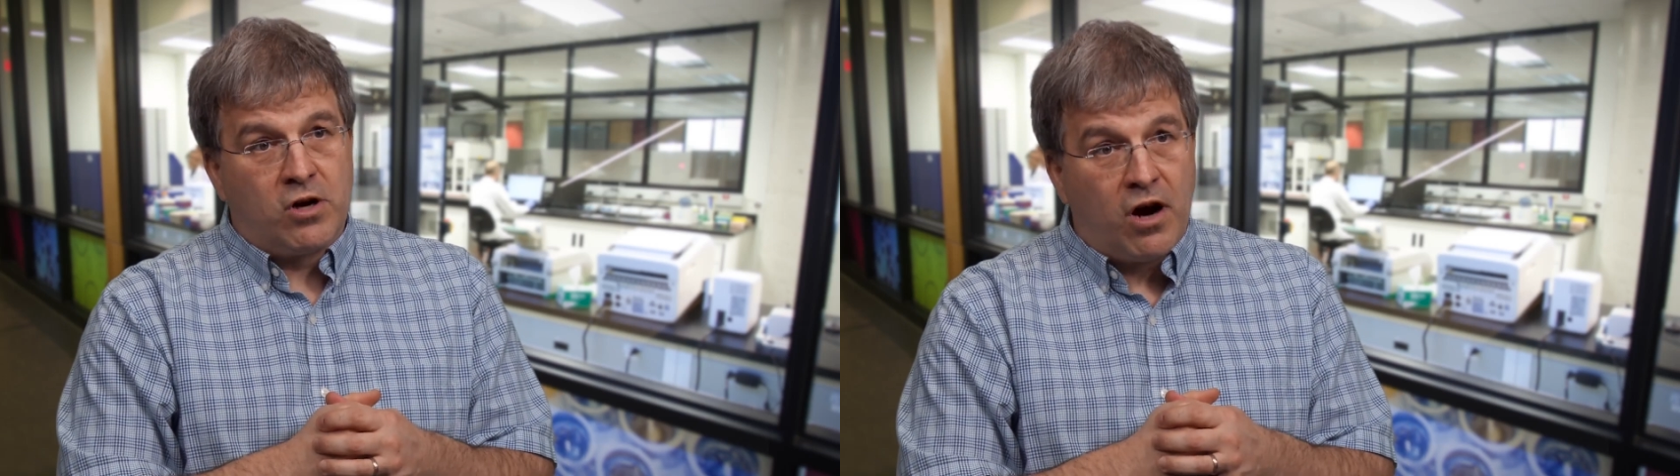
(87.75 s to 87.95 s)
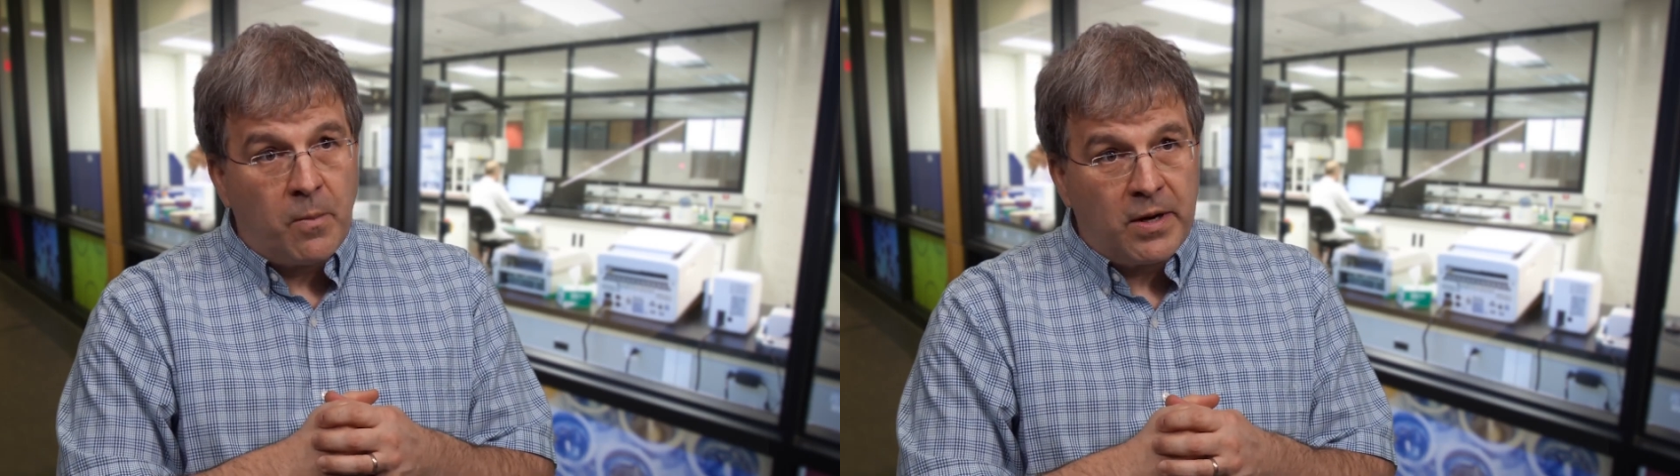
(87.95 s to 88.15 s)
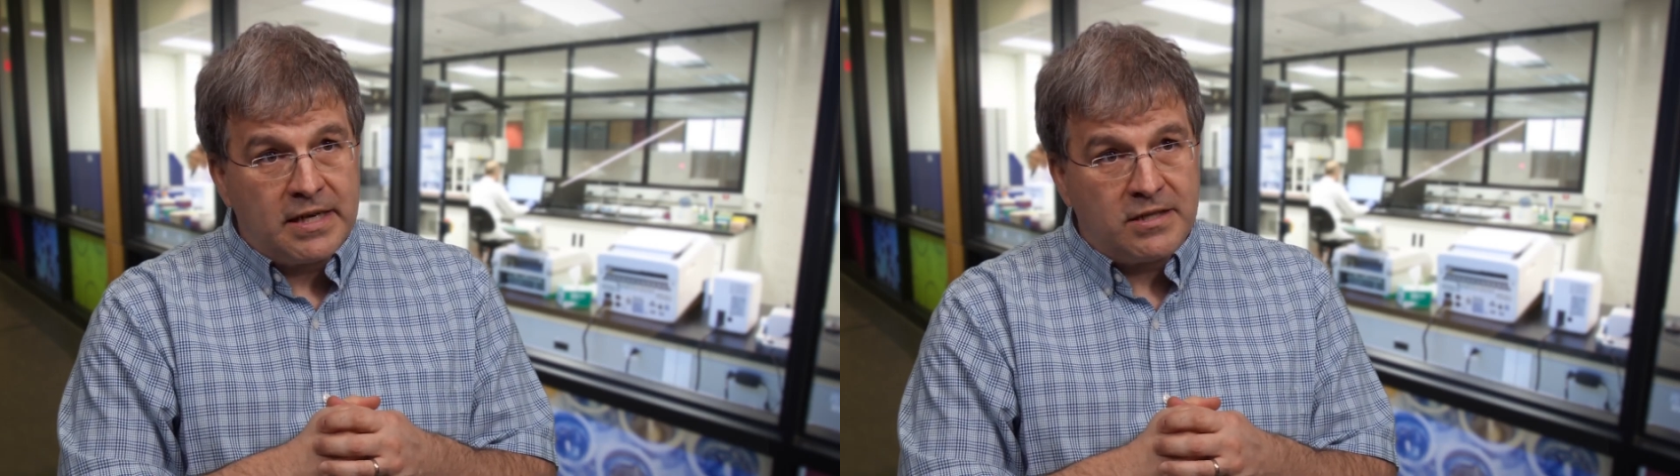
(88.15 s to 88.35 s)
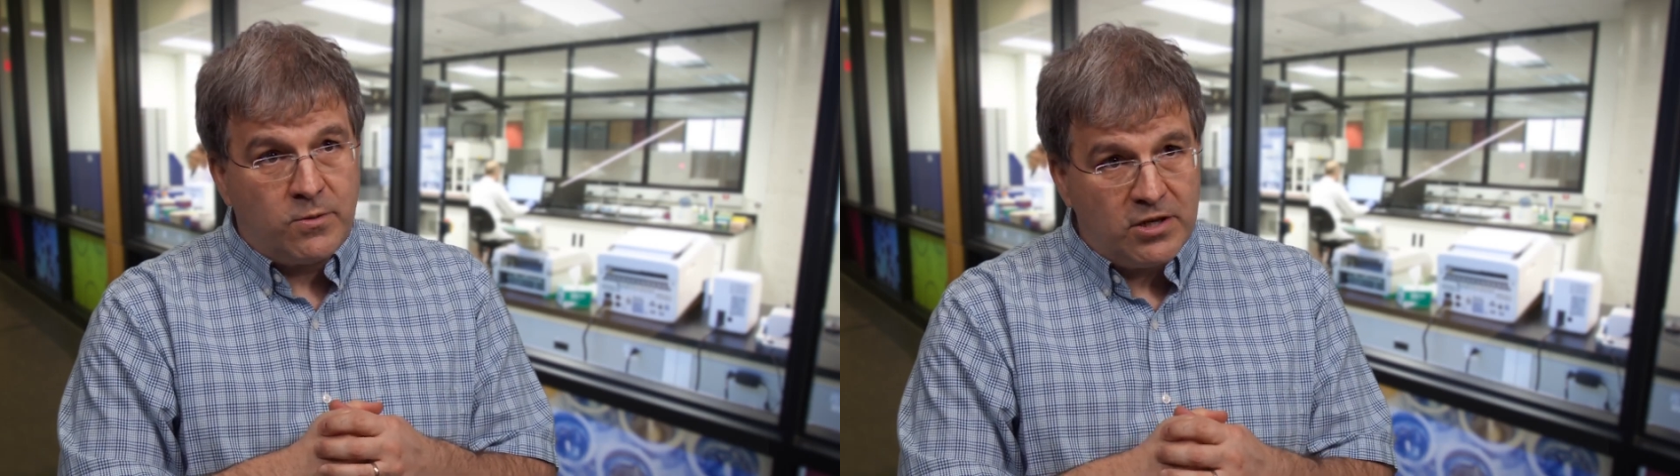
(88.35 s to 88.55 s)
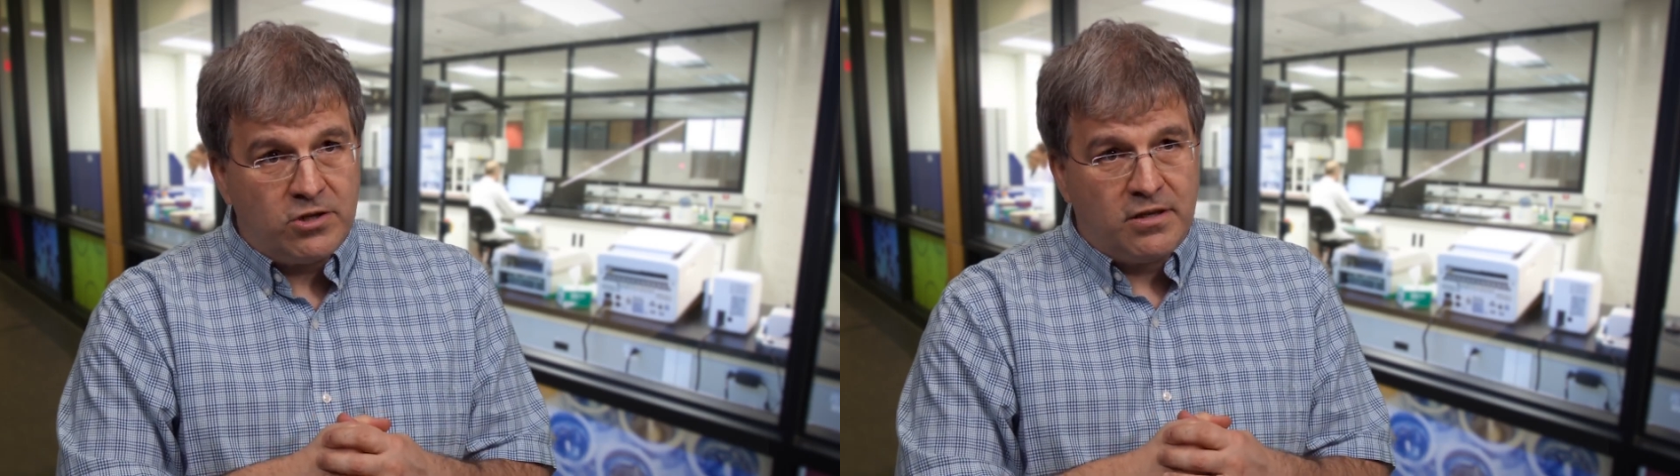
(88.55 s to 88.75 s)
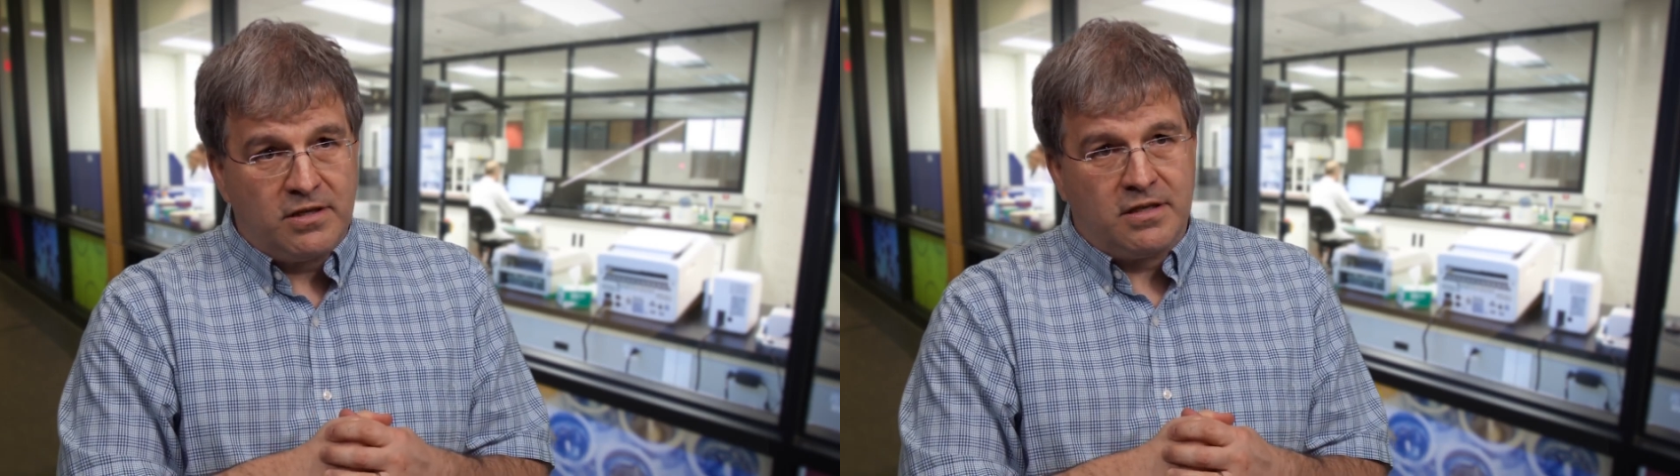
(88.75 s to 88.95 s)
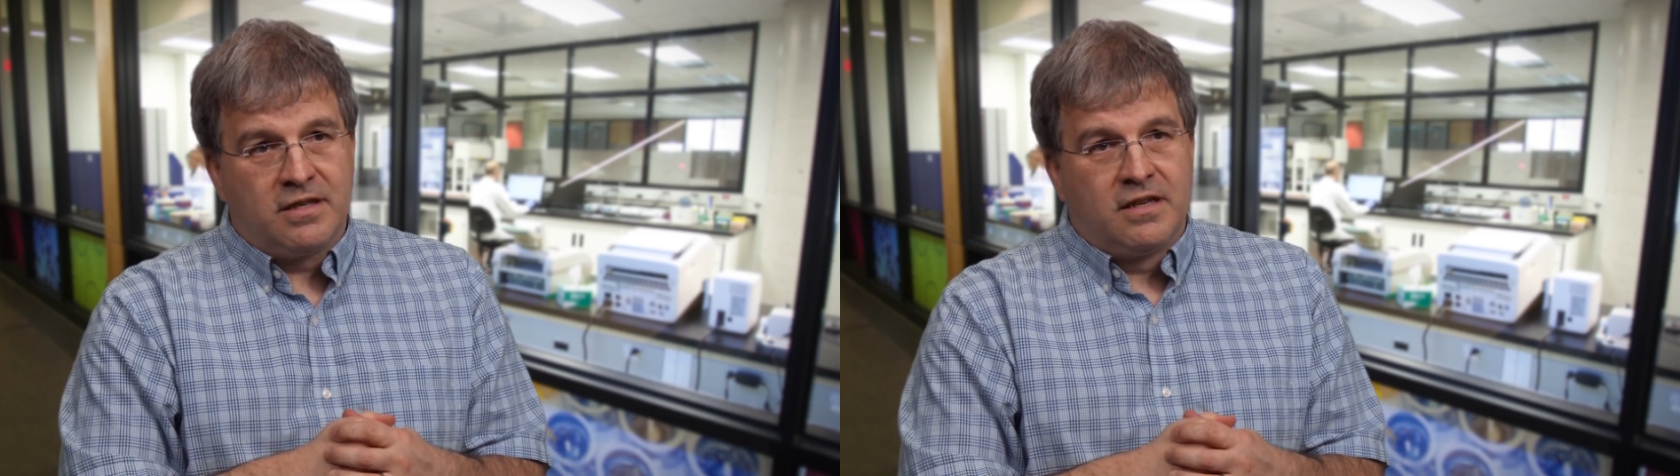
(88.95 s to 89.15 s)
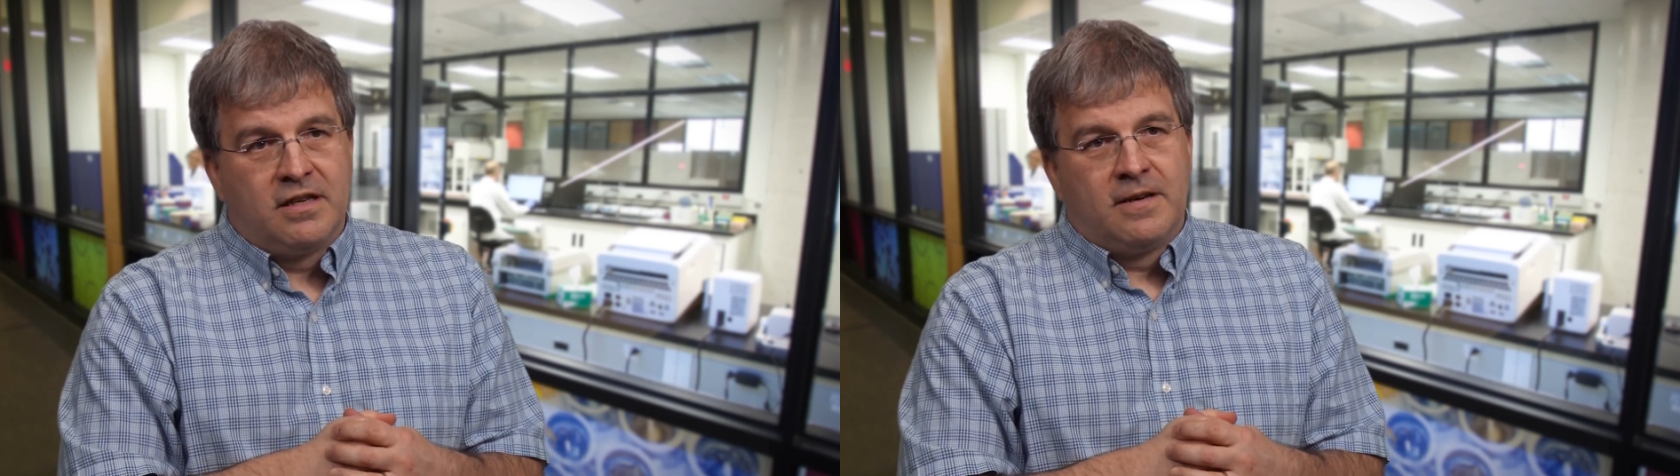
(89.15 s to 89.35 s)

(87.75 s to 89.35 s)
complex questions